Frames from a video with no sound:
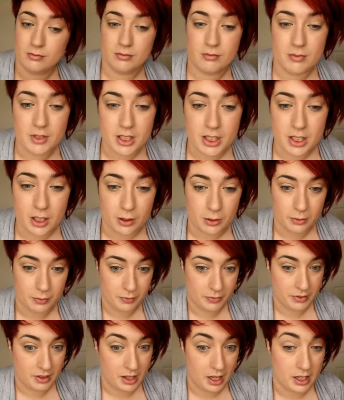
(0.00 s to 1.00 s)
So
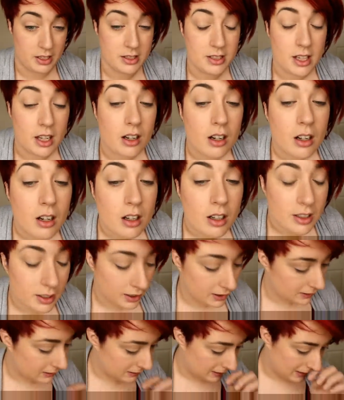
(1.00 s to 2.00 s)
that's that on.
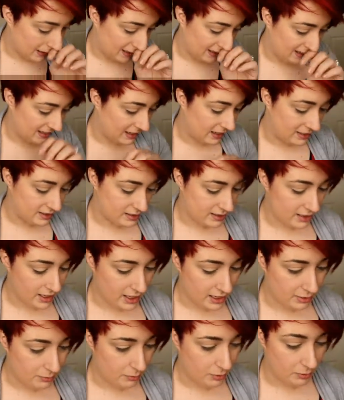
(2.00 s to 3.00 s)
And
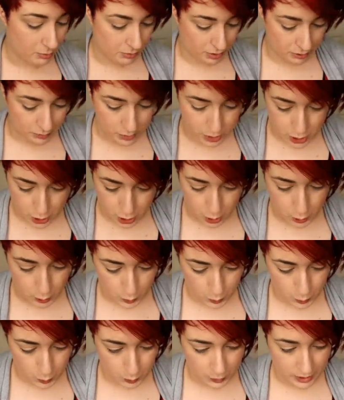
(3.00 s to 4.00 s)
then what we're going to
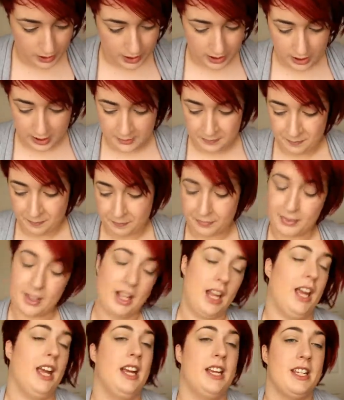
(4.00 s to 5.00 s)
do
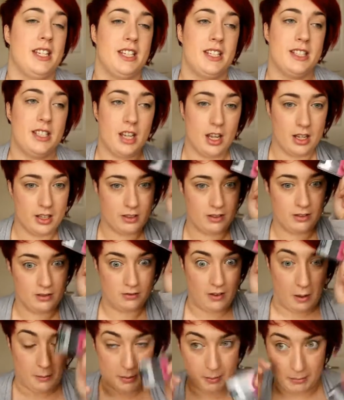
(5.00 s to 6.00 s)
is
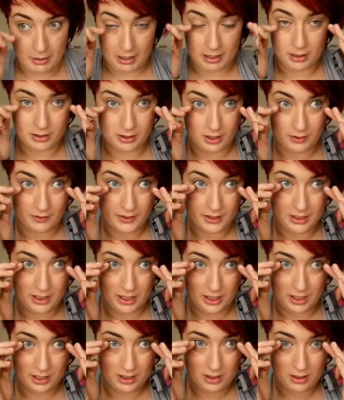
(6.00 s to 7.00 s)
grab the palette,
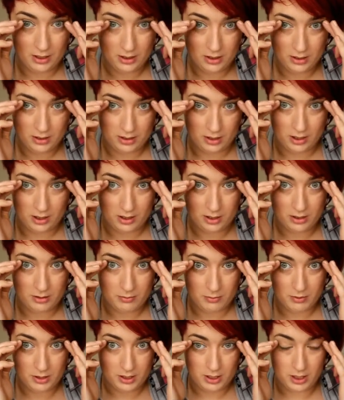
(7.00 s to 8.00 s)
obviously. Sorry, it's
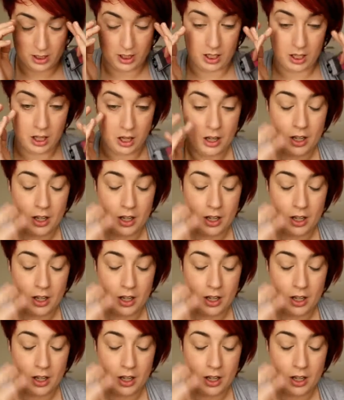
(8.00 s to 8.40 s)
sticky.